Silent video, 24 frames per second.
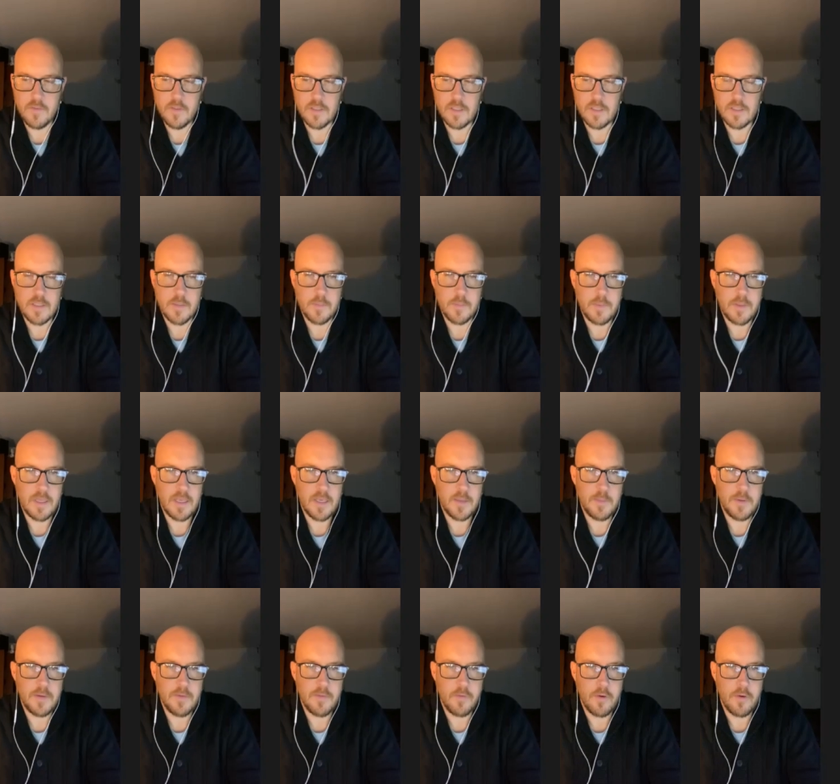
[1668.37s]
feels like something a
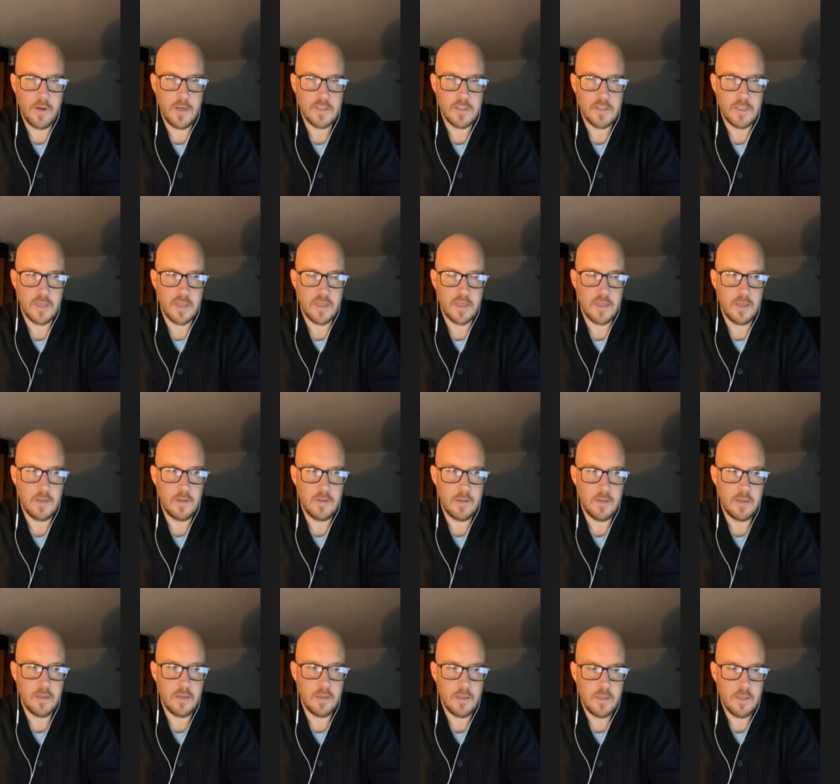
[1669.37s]
bit fresh. Like I know
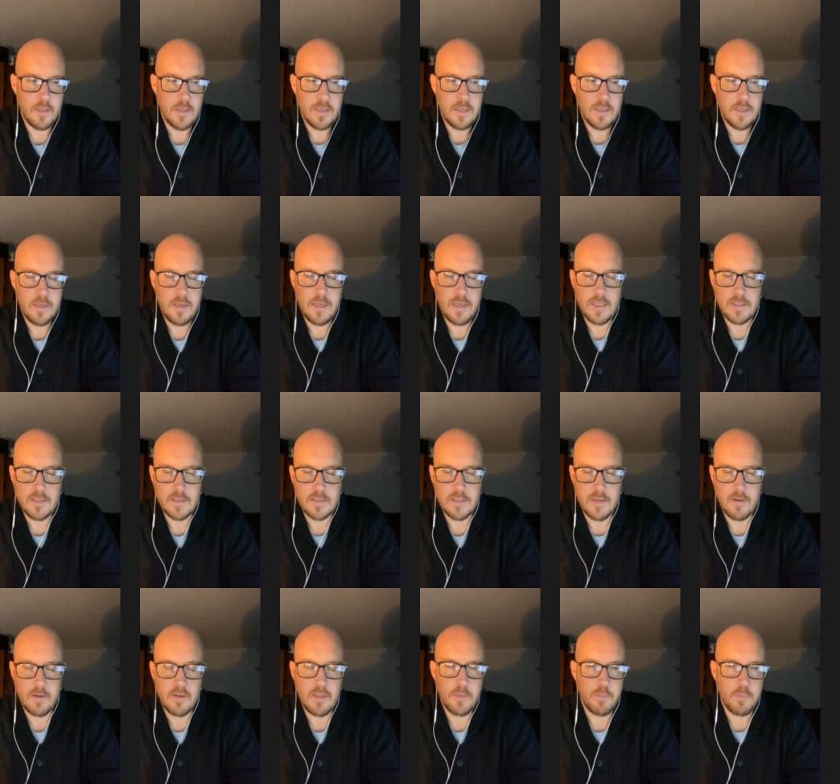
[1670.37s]
the
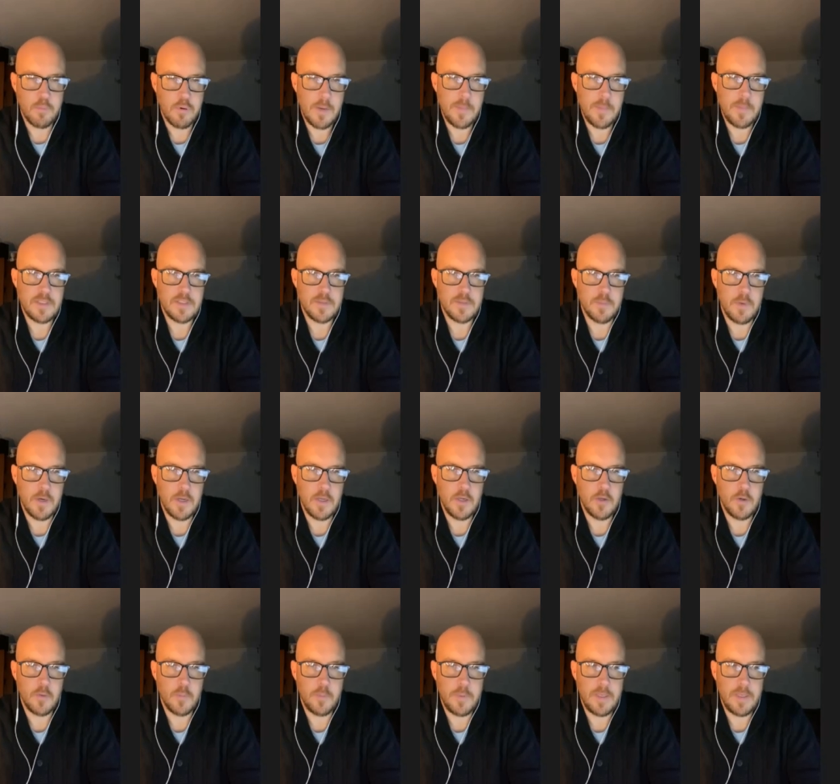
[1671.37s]
necessarily the premise might
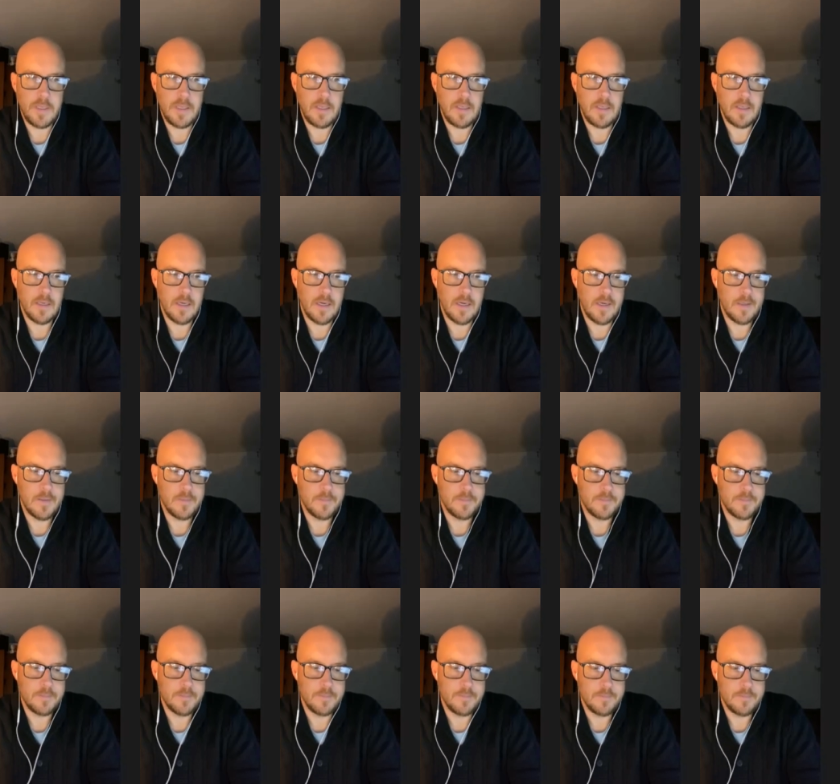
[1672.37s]
not be
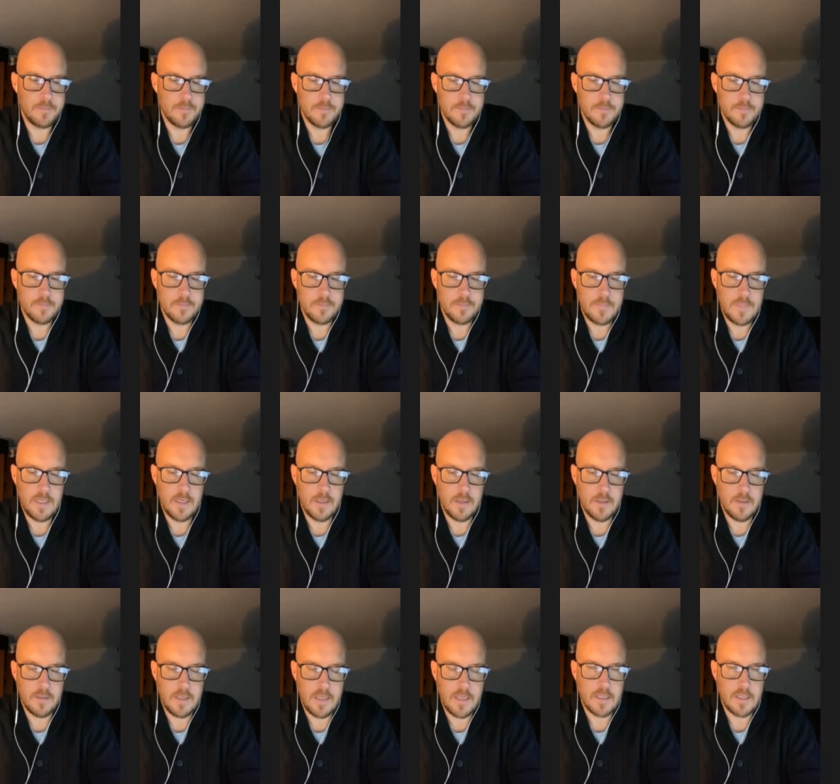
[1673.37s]
um, you
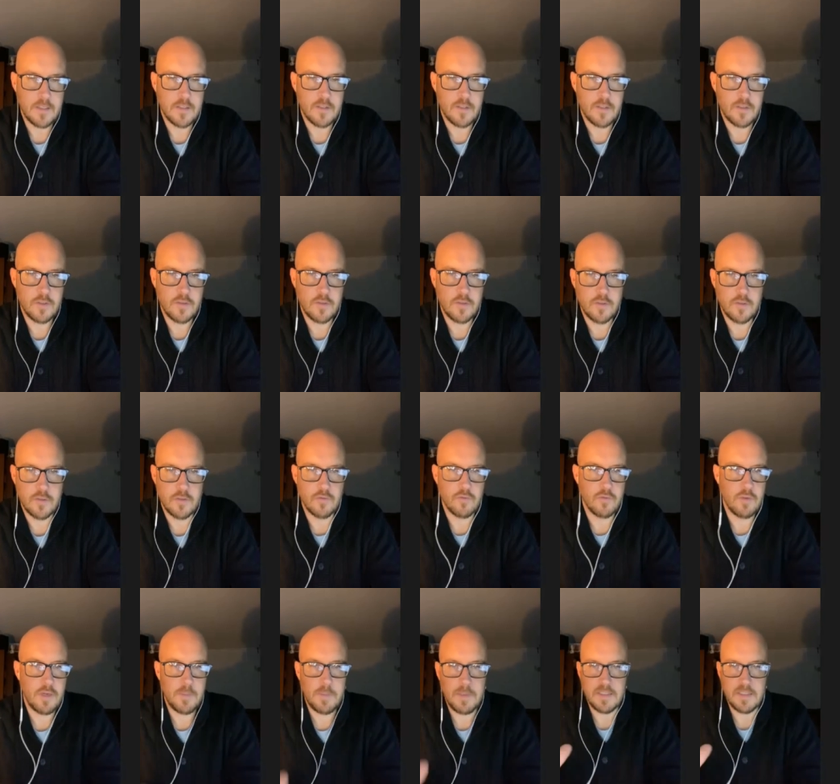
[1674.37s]
know
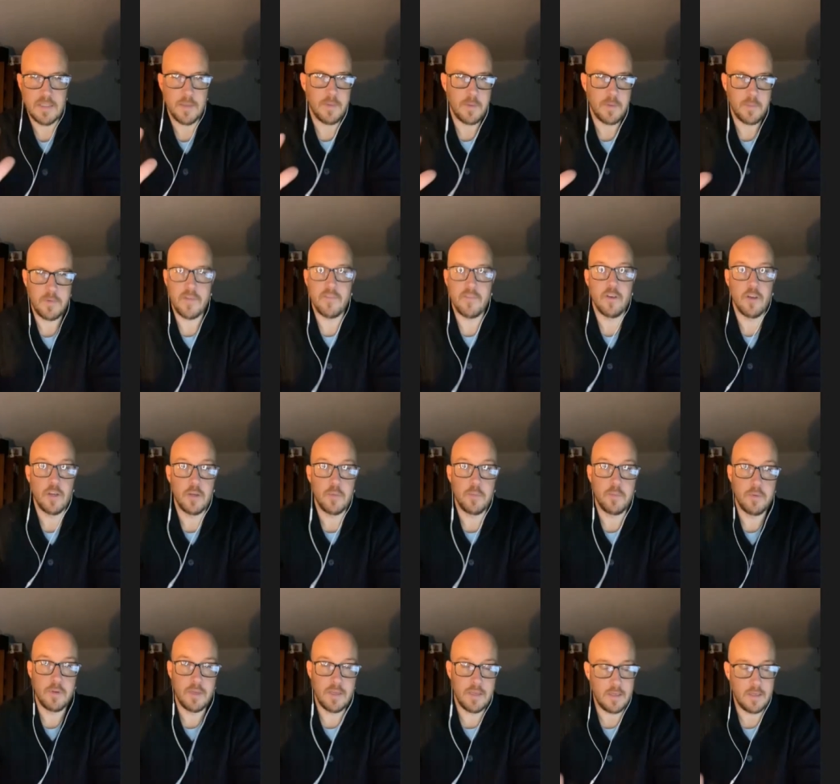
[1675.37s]
extremely something we never heard
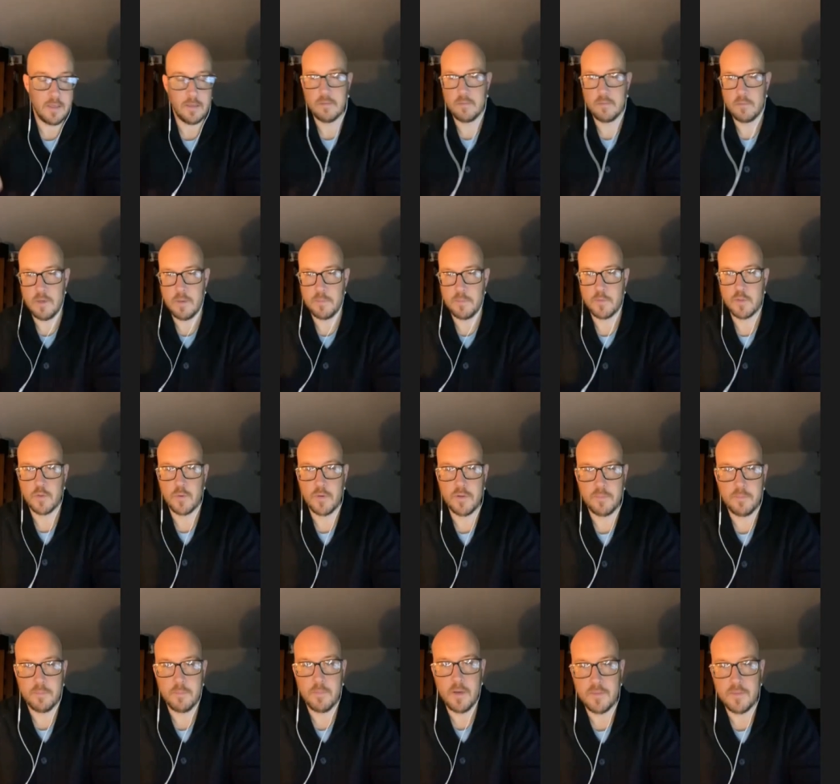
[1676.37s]
you know i'm sure we
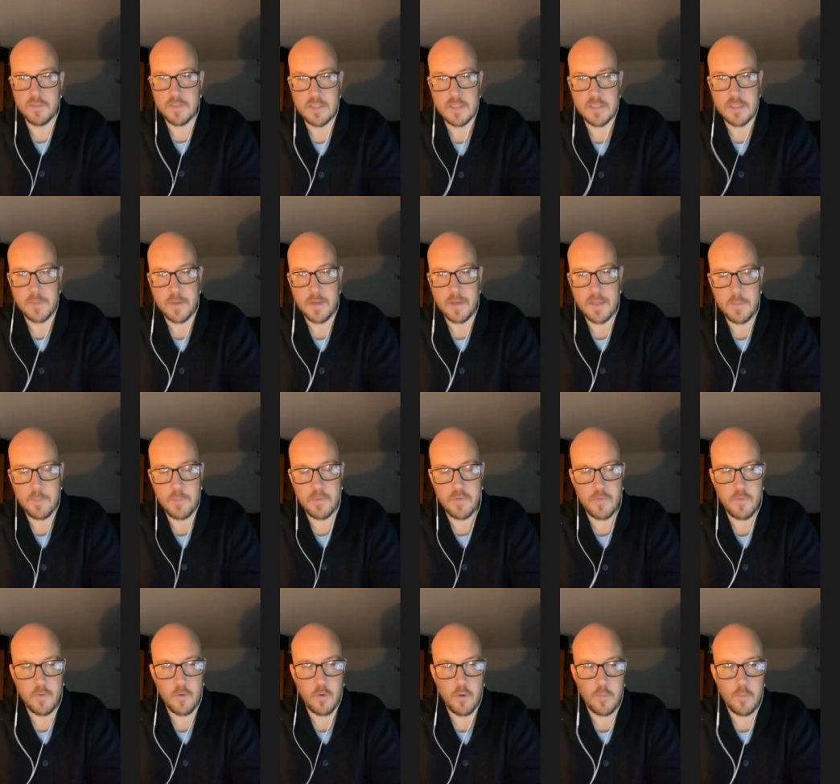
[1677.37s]
might have seen something like that
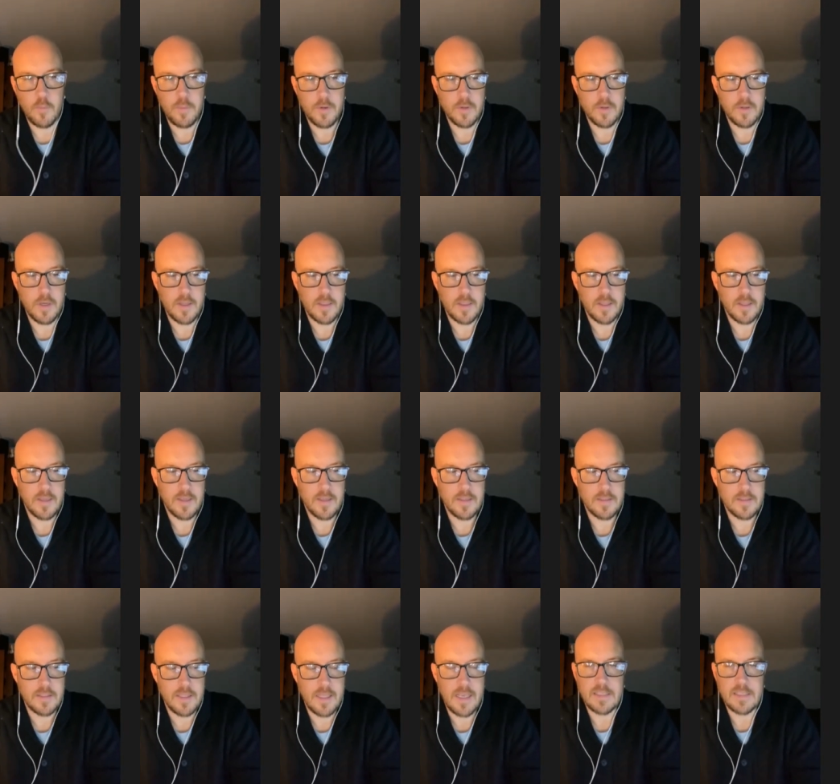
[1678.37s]
before but i think
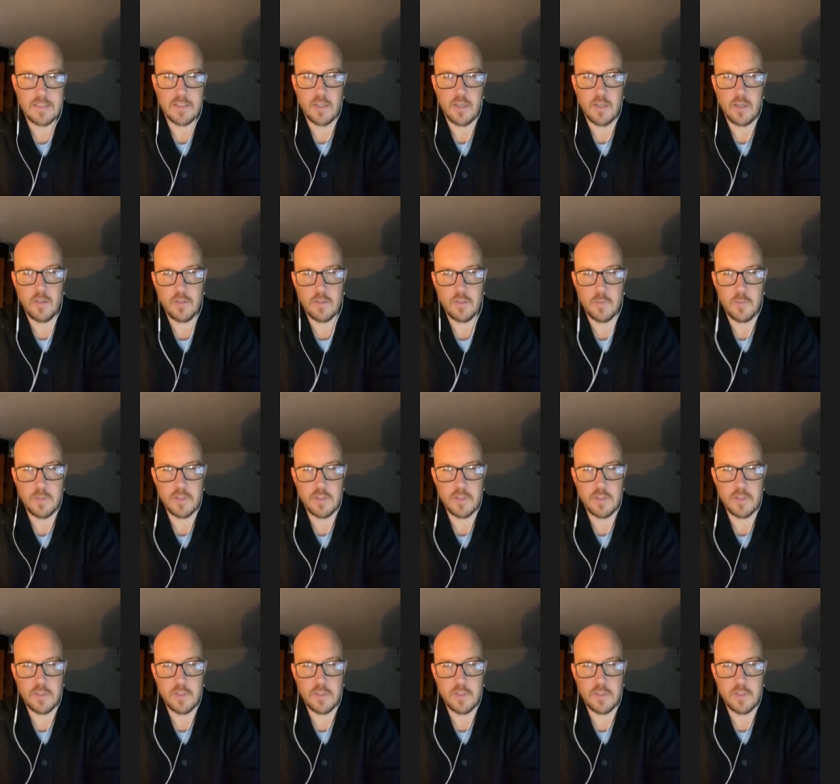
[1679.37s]
it's the execution